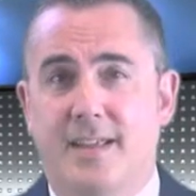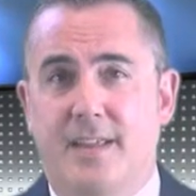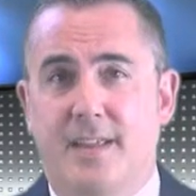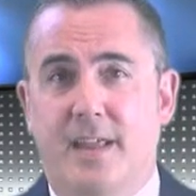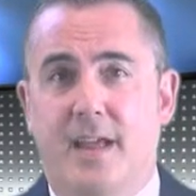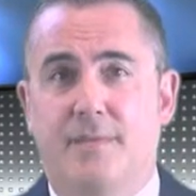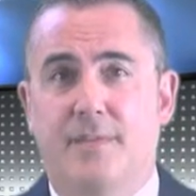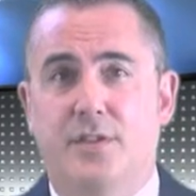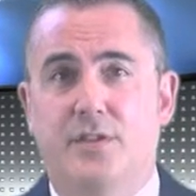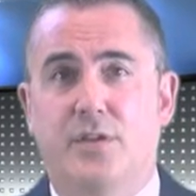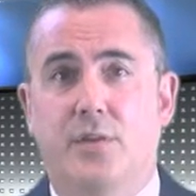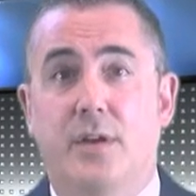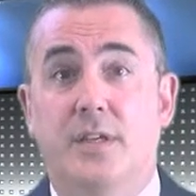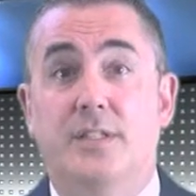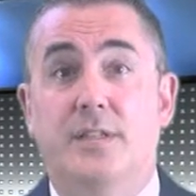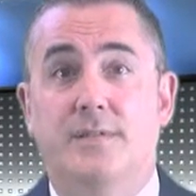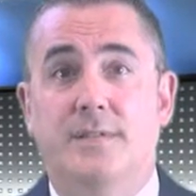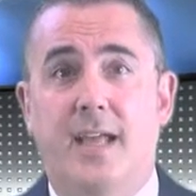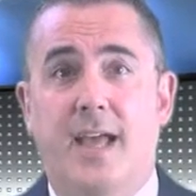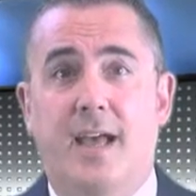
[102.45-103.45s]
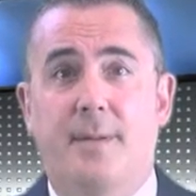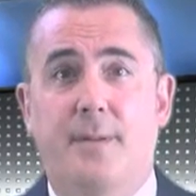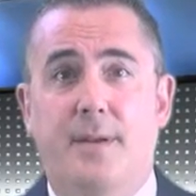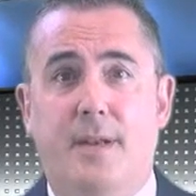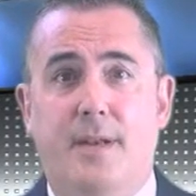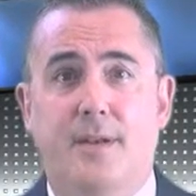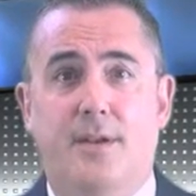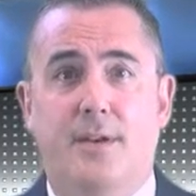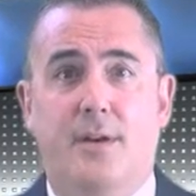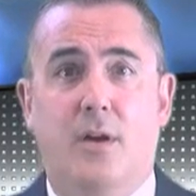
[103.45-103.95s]
You have the choice of tapping
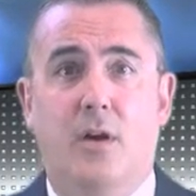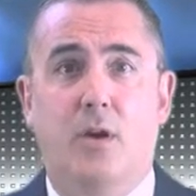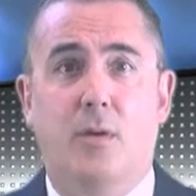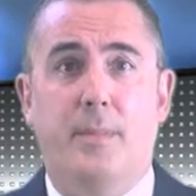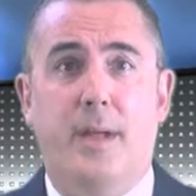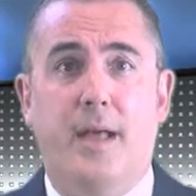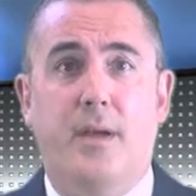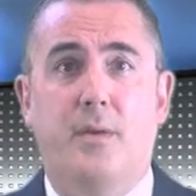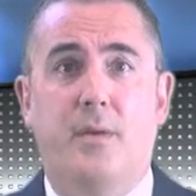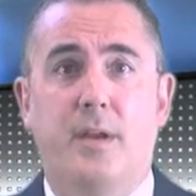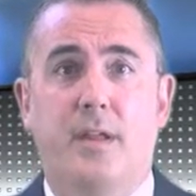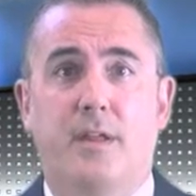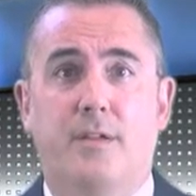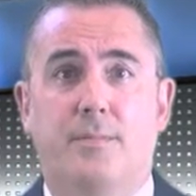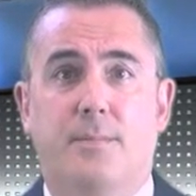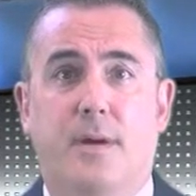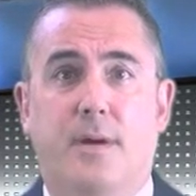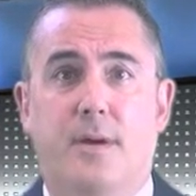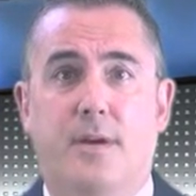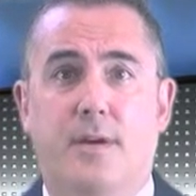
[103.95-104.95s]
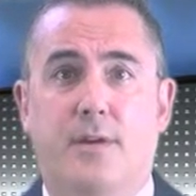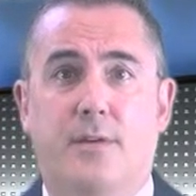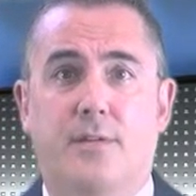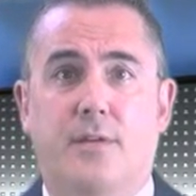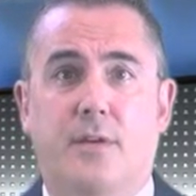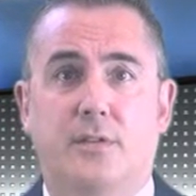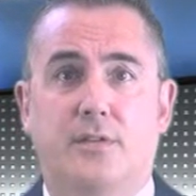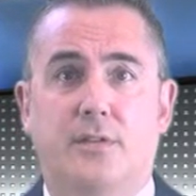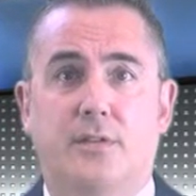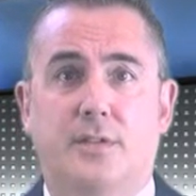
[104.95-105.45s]
into your home equity as part of your
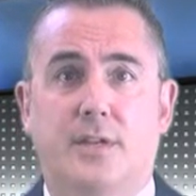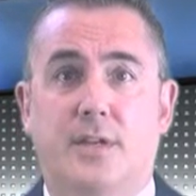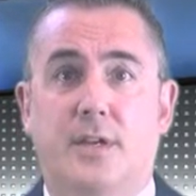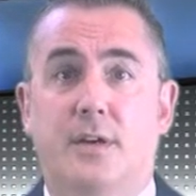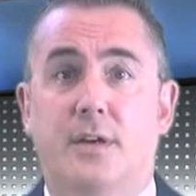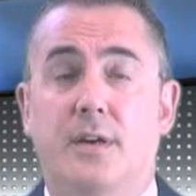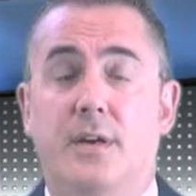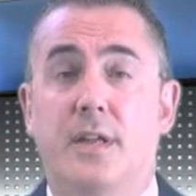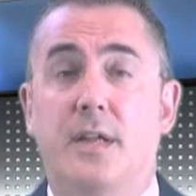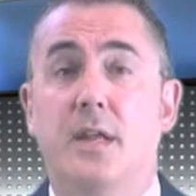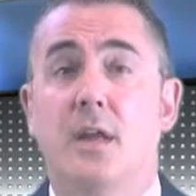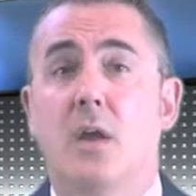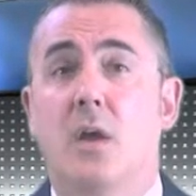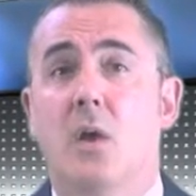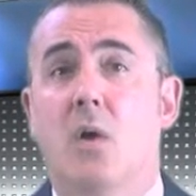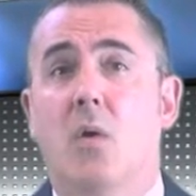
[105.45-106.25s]
Social Security,